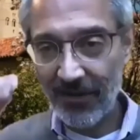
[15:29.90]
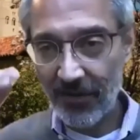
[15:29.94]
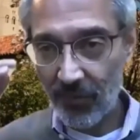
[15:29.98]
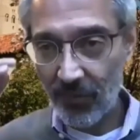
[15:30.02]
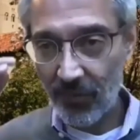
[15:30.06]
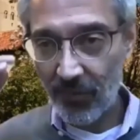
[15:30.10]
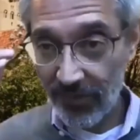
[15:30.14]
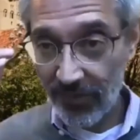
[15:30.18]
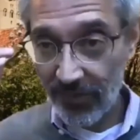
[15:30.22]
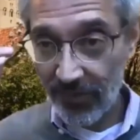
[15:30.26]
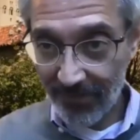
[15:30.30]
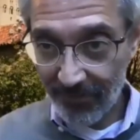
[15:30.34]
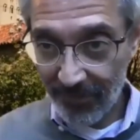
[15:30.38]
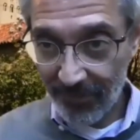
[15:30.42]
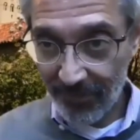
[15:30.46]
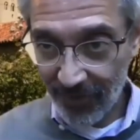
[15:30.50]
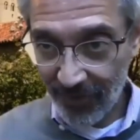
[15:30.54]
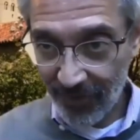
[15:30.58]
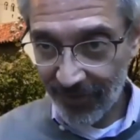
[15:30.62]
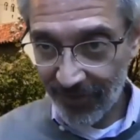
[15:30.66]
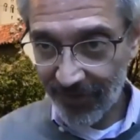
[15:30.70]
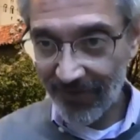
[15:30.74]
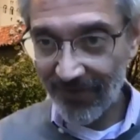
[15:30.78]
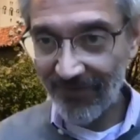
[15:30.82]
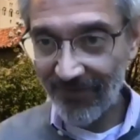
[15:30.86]
with
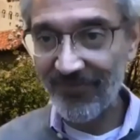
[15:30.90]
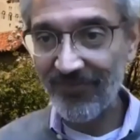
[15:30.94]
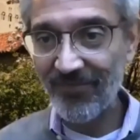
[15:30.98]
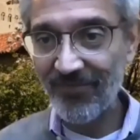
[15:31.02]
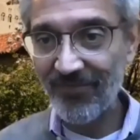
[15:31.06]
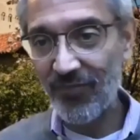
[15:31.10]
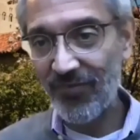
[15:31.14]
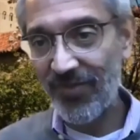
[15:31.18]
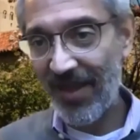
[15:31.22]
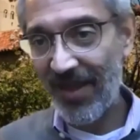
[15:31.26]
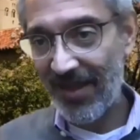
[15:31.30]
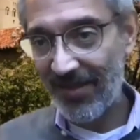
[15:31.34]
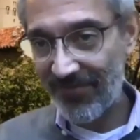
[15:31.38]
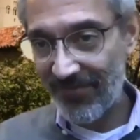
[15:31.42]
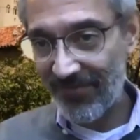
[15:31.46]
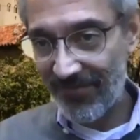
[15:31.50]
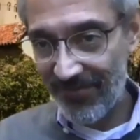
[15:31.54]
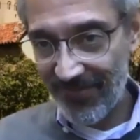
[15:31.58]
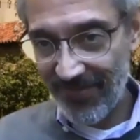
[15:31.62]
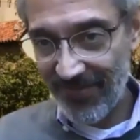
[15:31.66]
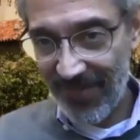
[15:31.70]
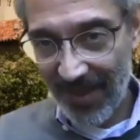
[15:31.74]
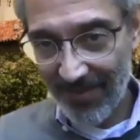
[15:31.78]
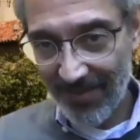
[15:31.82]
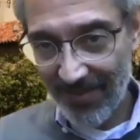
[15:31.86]
computers, that
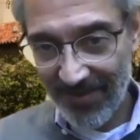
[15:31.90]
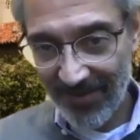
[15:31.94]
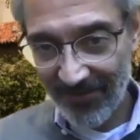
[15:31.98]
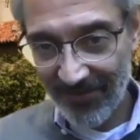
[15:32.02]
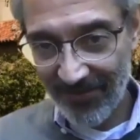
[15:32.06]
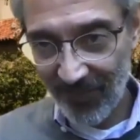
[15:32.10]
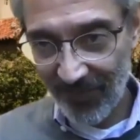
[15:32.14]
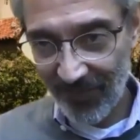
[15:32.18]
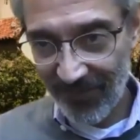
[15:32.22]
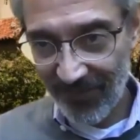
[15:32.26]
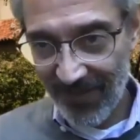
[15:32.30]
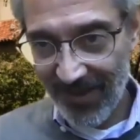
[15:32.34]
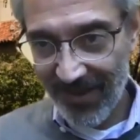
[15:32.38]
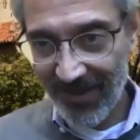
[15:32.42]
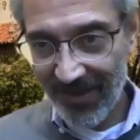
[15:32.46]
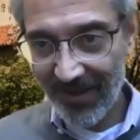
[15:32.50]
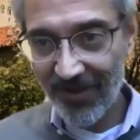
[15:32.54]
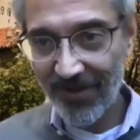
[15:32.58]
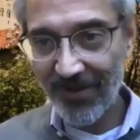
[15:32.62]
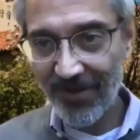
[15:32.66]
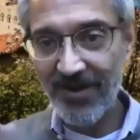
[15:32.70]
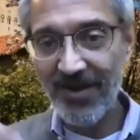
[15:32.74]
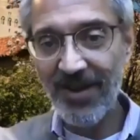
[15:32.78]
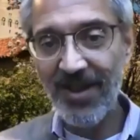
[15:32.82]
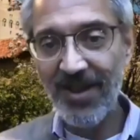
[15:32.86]
means with the
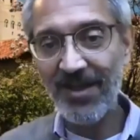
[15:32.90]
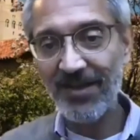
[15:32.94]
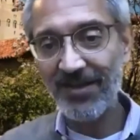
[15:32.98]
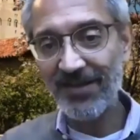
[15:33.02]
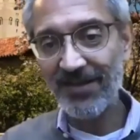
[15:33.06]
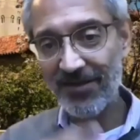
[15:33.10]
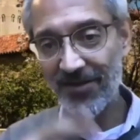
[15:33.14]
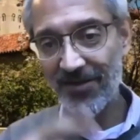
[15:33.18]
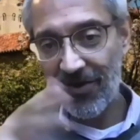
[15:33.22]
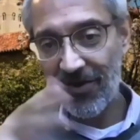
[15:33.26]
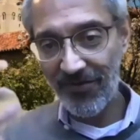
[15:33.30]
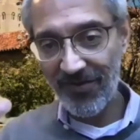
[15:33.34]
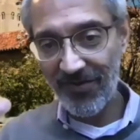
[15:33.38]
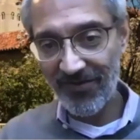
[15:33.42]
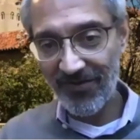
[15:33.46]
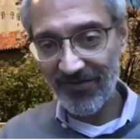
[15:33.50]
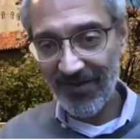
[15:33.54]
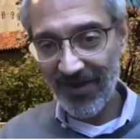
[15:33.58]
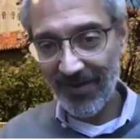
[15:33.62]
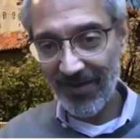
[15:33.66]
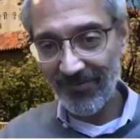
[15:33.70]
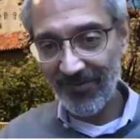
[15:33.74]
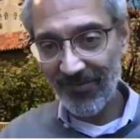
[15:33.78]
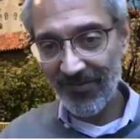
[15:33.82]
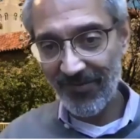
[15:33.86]
internet and all these
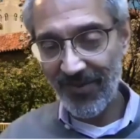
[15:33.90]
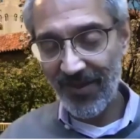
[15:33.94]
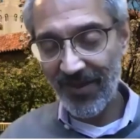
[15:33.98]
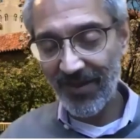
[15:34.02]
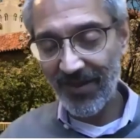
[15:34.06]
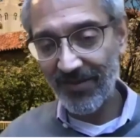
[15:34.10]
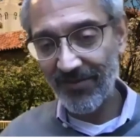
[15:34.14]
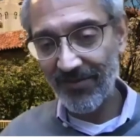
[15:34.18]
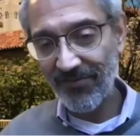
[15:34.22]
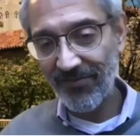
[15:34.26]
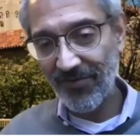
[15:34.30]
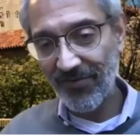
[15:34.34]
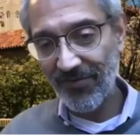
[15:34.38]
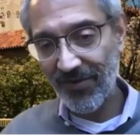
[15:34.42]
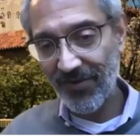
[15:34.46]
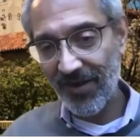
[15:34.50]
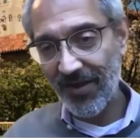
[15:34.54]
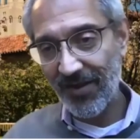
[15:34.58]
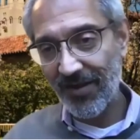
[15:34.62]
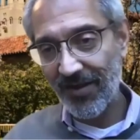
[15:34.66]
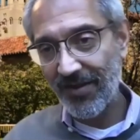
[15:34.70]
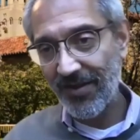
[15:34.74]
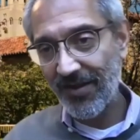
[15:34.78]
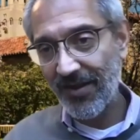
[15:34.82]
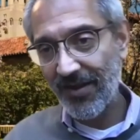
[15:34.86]
types of things.
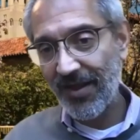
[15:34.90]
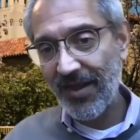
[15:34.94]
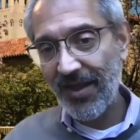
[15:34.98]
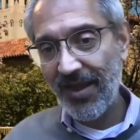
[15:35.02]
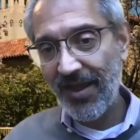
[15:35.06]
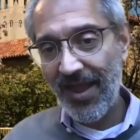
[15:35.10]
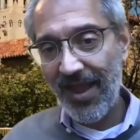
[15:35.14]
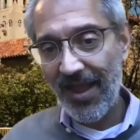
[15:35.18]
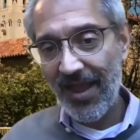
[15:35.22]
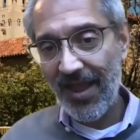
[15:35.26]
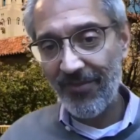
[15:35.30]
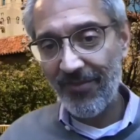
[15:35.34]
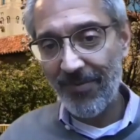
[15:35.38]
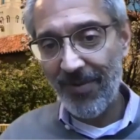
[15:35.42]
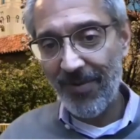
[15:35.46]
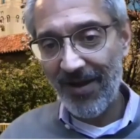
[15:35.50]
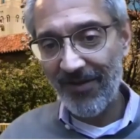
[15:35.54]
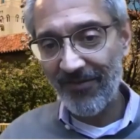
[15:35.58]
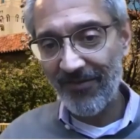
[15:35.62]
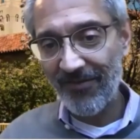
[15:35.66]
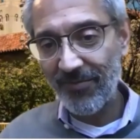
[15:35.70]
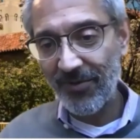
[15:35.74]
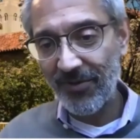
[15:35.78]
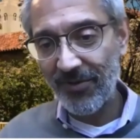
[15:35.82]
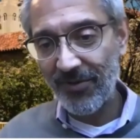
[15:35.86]
Okay. And the
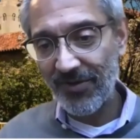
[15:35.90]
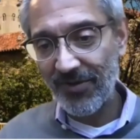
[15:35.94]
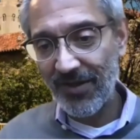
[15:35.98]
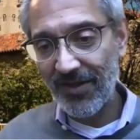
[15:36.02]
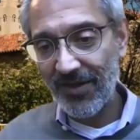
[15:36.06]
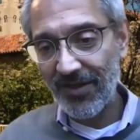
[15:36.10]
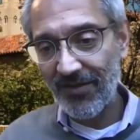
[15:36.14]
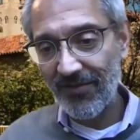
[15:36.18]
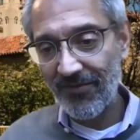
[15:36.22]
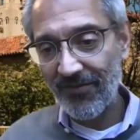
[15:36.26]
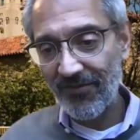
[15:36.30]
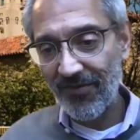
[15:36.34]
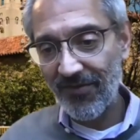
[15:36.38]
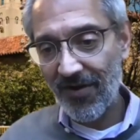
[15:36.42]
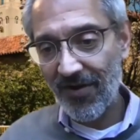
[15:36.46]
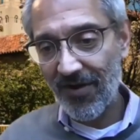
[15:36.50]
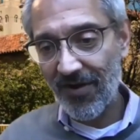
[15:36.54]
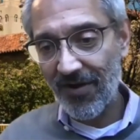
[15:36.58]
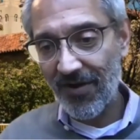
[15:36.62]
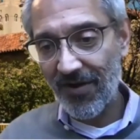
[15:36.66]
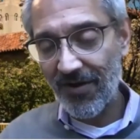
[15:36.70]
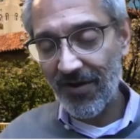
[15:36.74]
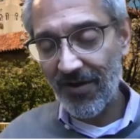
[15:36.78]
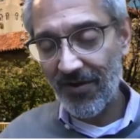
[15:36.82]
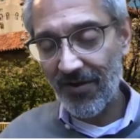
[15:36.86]
possibilities
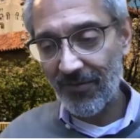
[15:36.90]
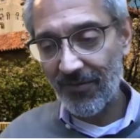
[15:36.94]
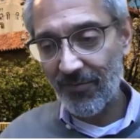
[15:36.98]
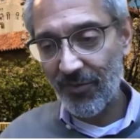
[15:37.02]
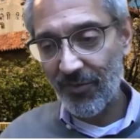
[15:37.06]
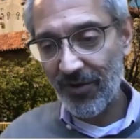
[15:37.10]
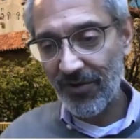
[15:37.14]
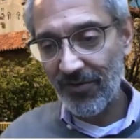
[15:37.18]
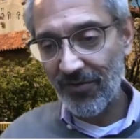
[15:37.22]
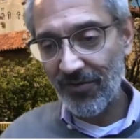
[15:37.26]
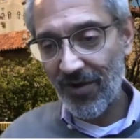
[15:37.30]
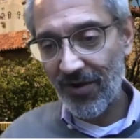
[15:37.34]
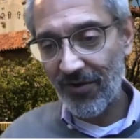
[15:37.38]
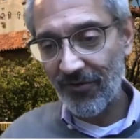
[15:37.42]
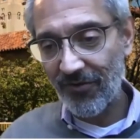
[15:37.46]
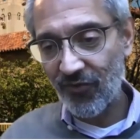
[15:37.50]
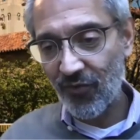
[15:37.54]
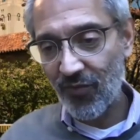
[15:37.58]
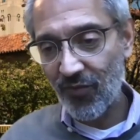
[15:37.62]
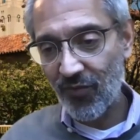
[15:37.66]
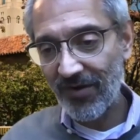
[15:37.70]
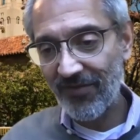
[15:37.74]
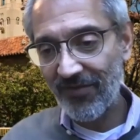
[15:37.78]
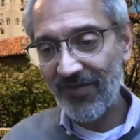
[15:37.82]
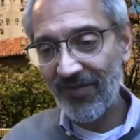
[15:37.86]
are pretty large.
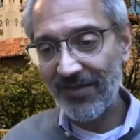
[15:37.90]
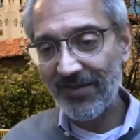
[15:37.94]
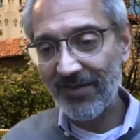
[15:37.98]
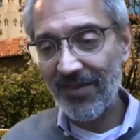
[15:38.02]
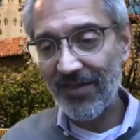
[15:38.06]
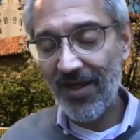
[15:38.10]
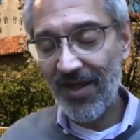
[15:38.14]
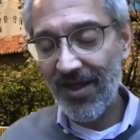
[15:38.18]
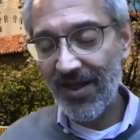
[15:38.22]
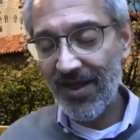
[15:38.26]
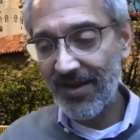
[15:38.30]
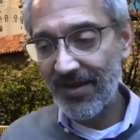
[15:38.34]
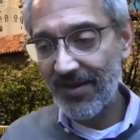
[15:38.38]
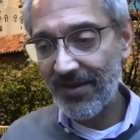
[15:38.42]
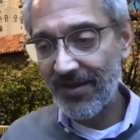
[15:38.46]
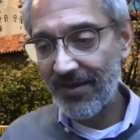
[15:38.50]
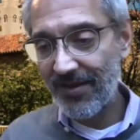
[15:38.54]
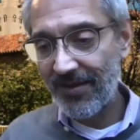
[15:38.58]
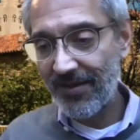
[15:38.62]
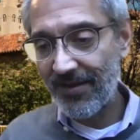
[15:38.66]
Where does that line